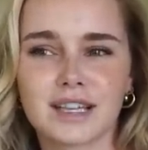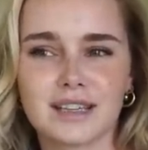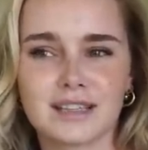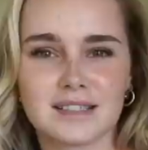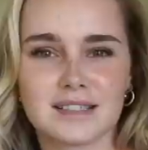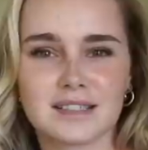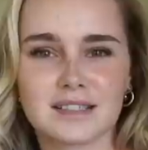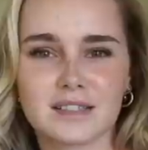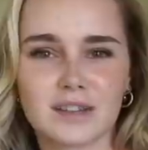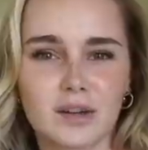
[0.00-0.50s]

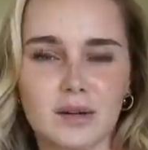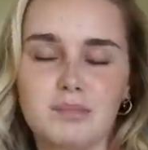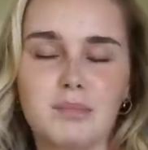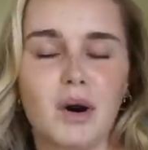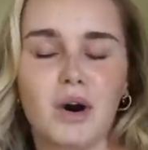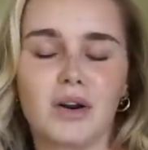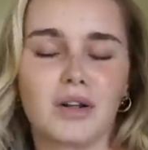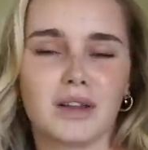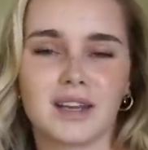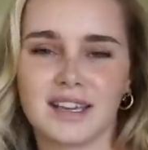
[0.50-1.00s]
is
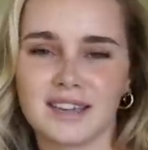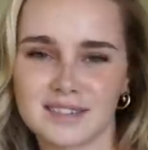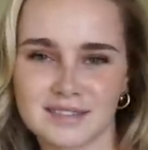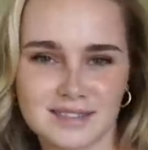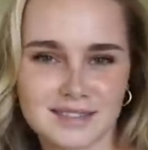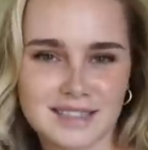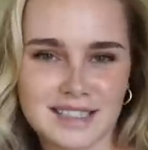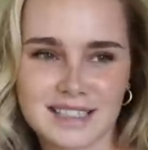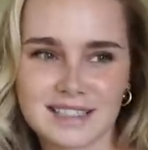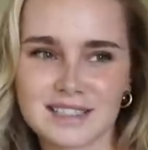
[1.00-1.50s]
appalling.
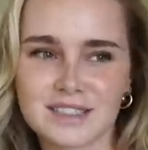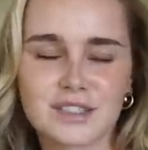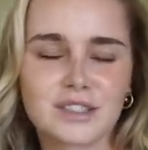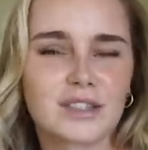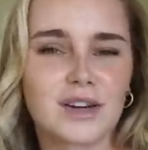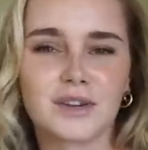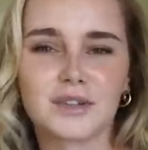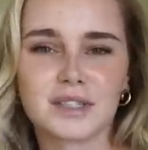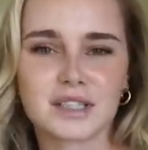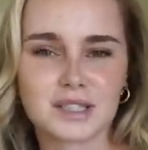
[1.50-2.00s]
It's
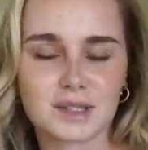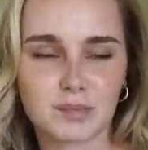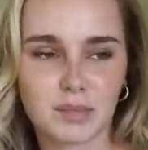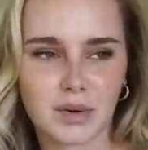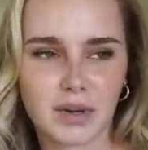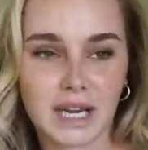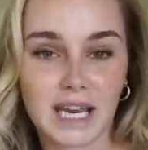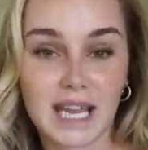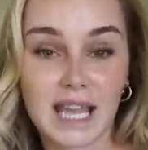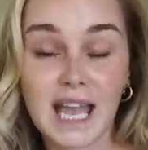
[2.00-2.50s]
so
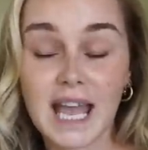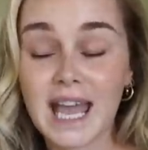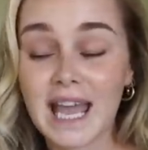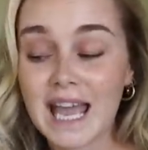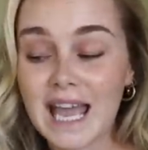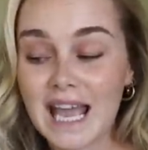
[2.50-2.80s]
disappointing.